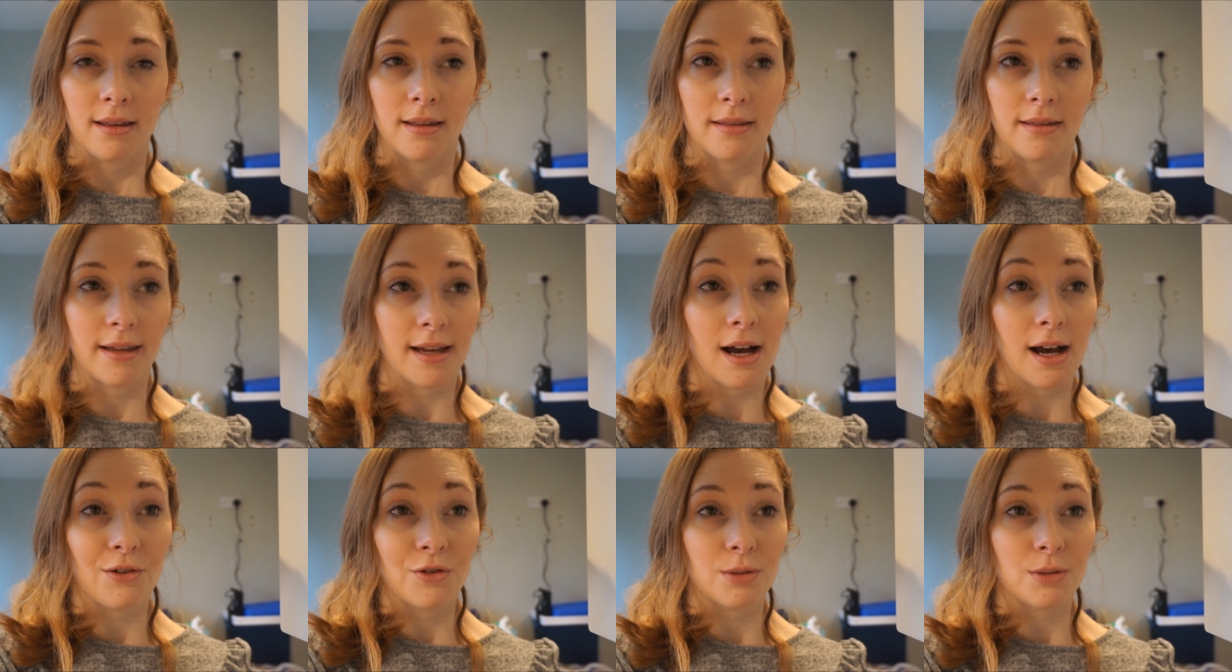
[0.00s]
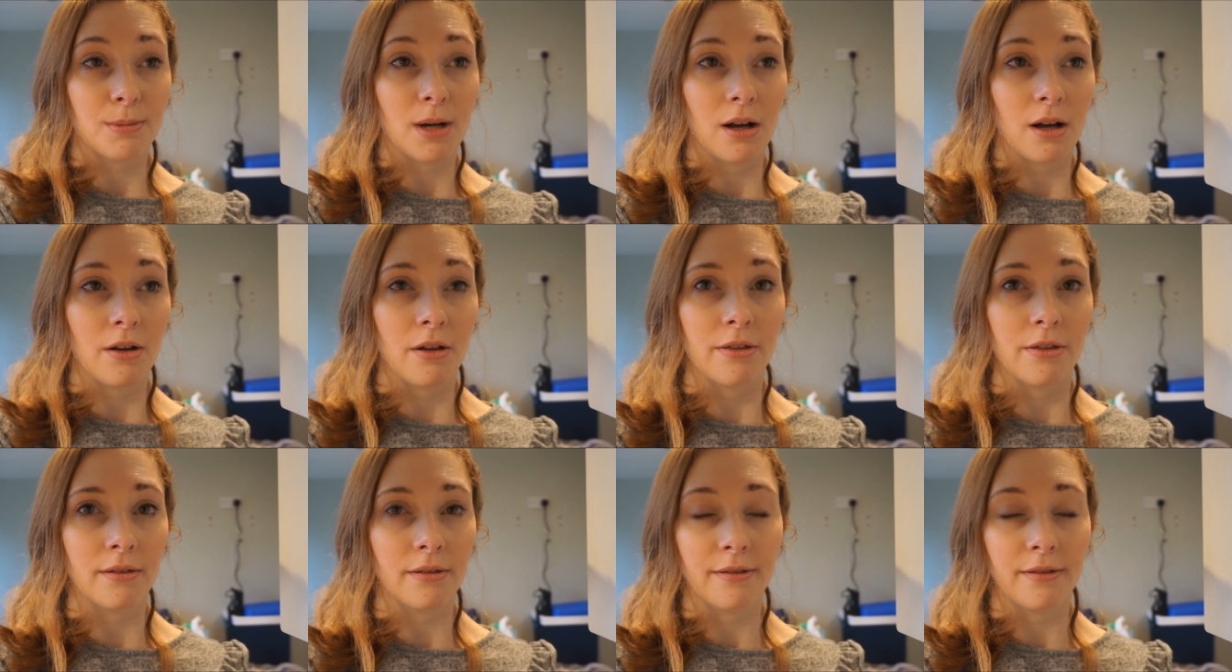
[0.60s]
the
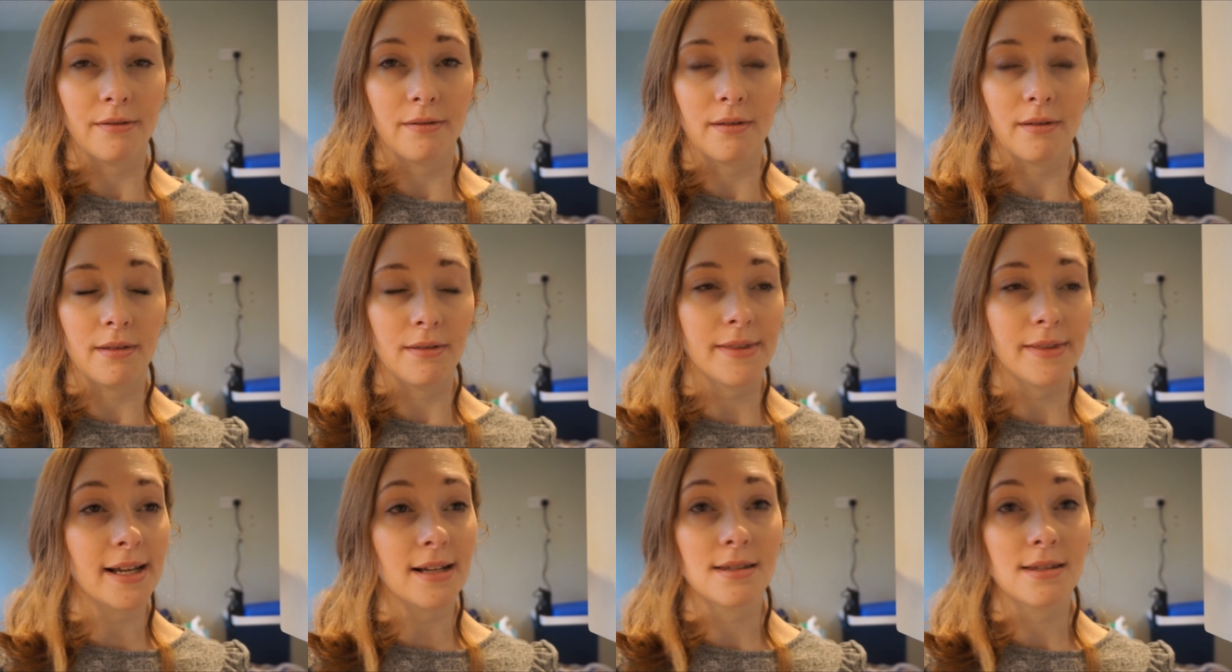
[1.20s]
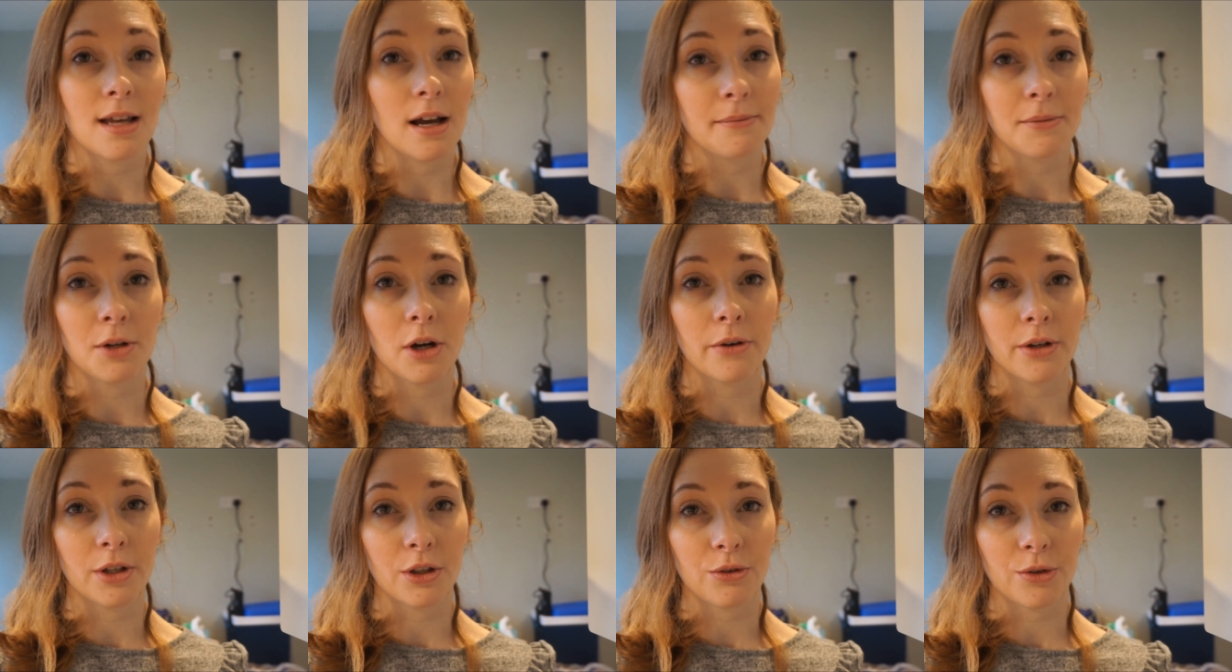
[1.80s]
aftermath and things that I'm
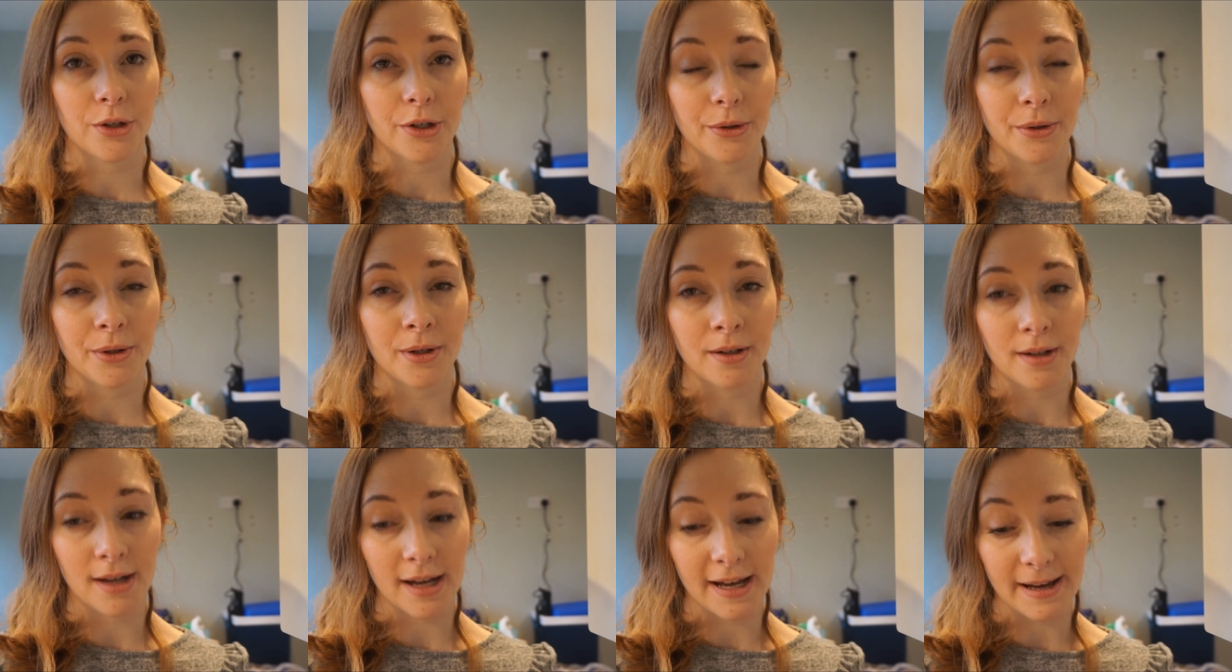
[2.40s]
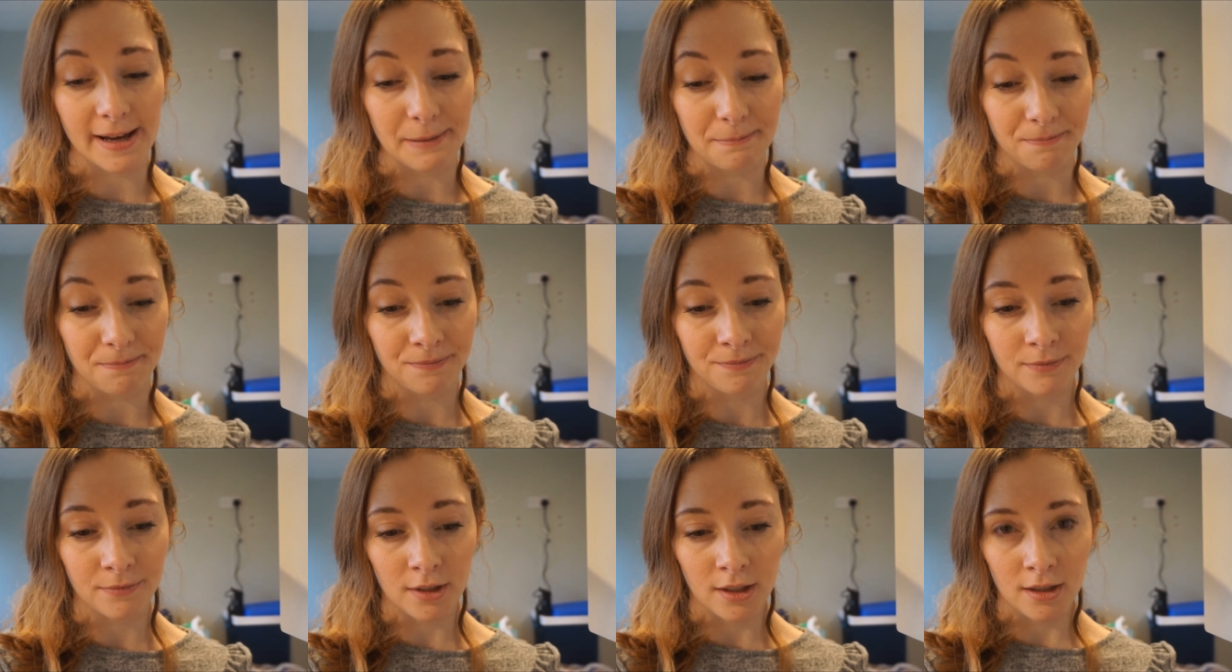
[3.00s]
going through
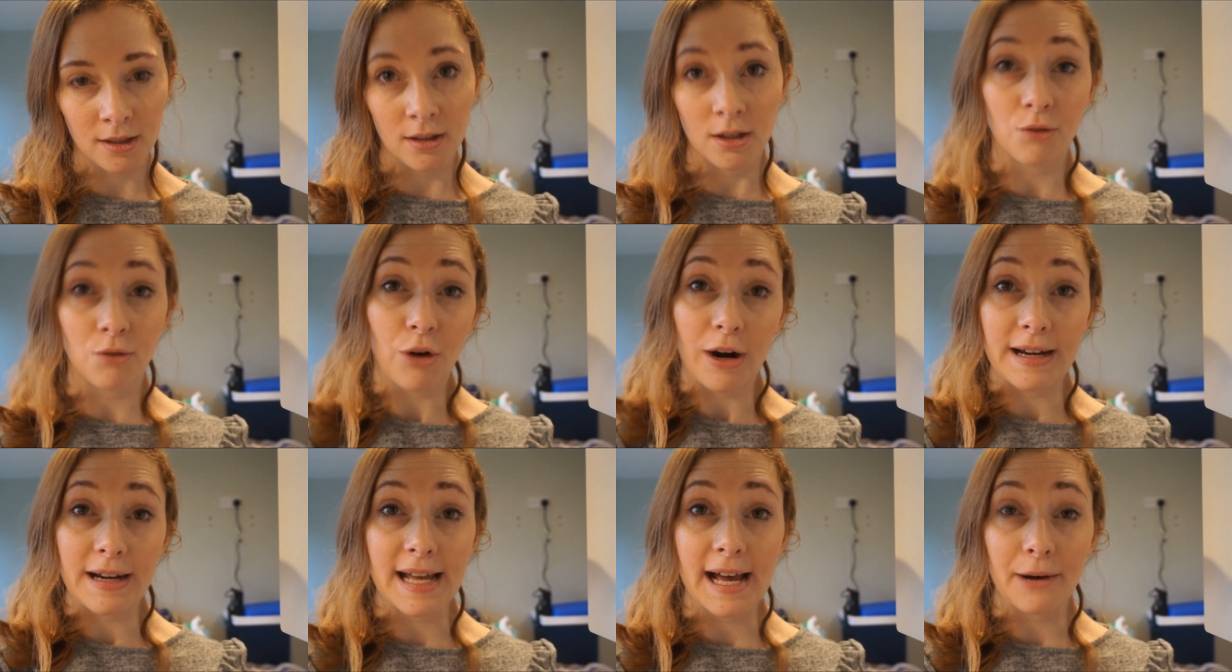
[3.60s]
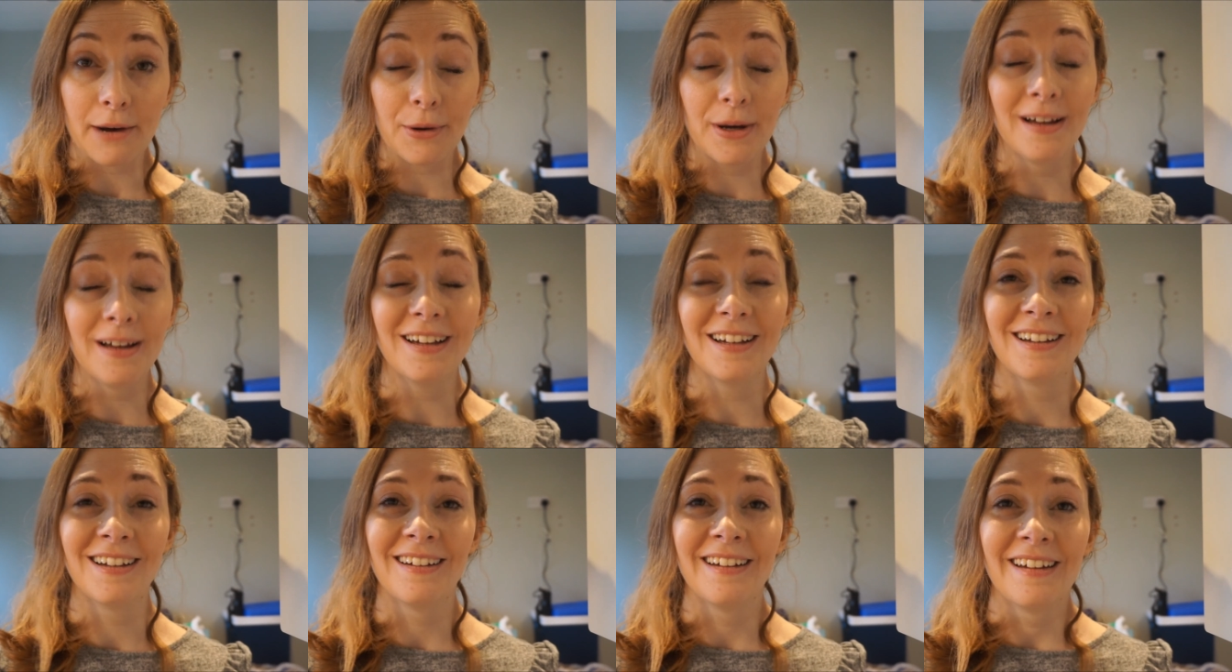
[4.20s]
right now.
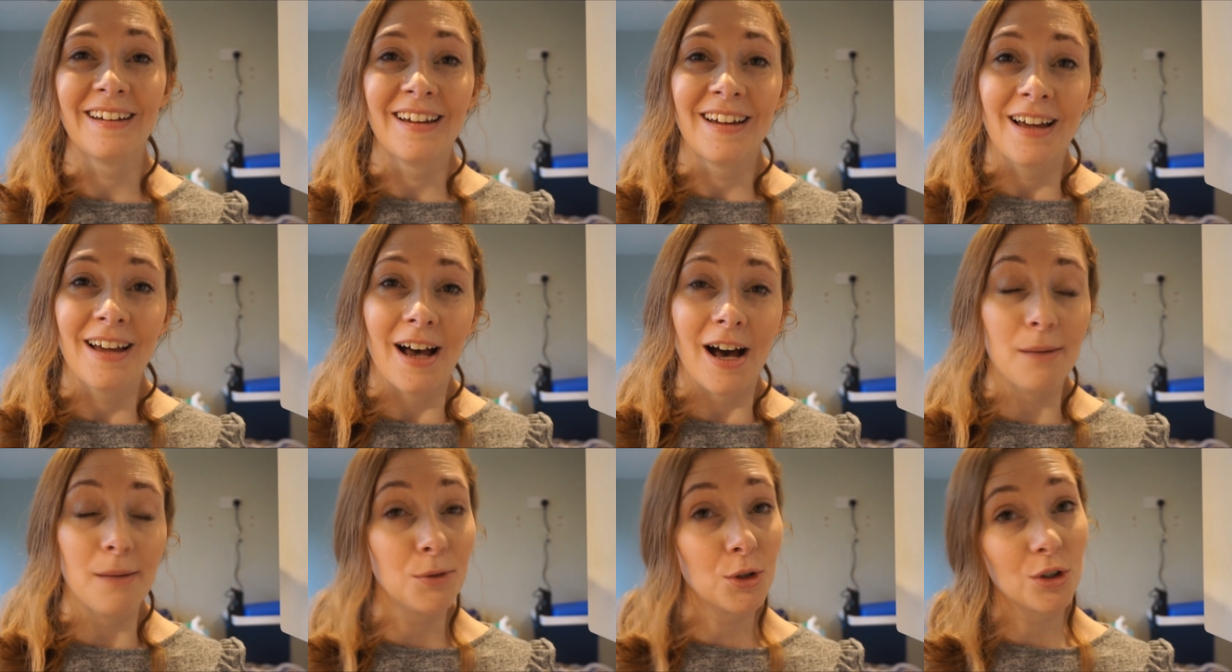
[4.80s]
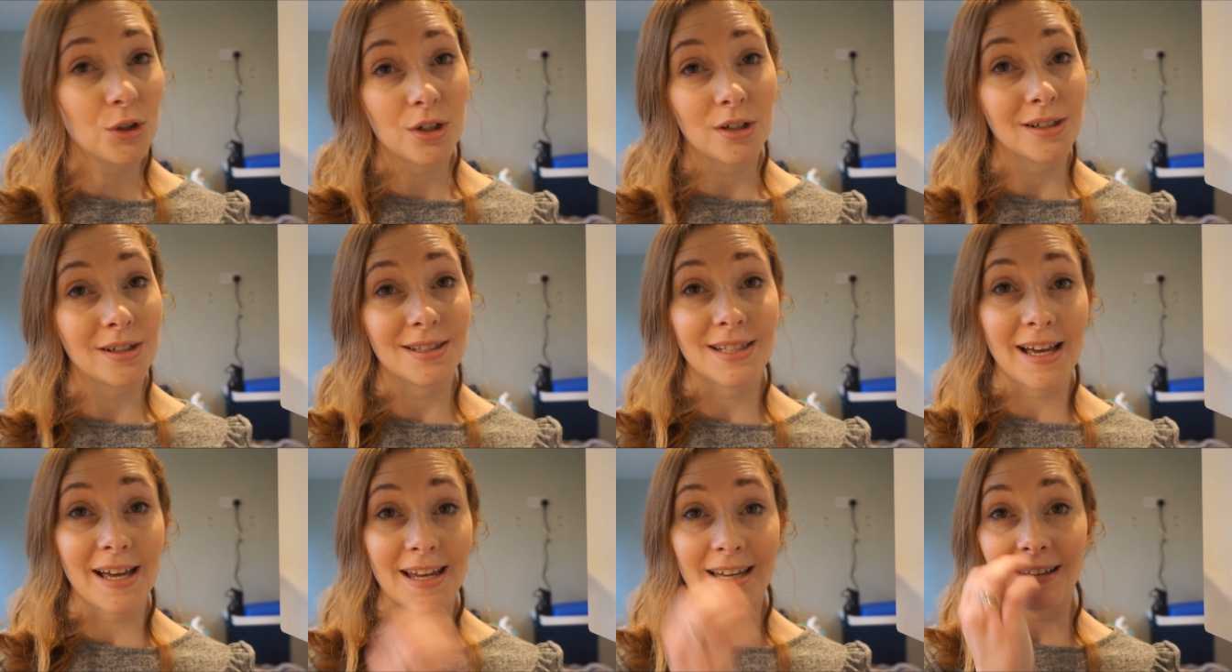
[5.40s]
I'm not going to
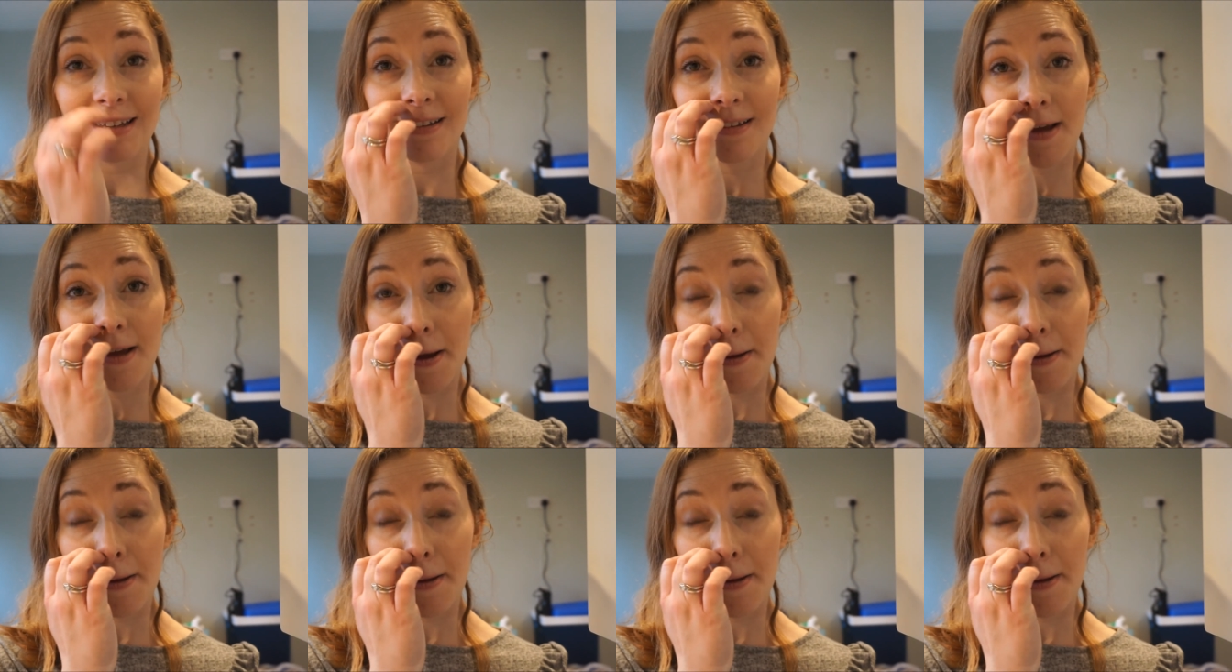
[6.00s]
say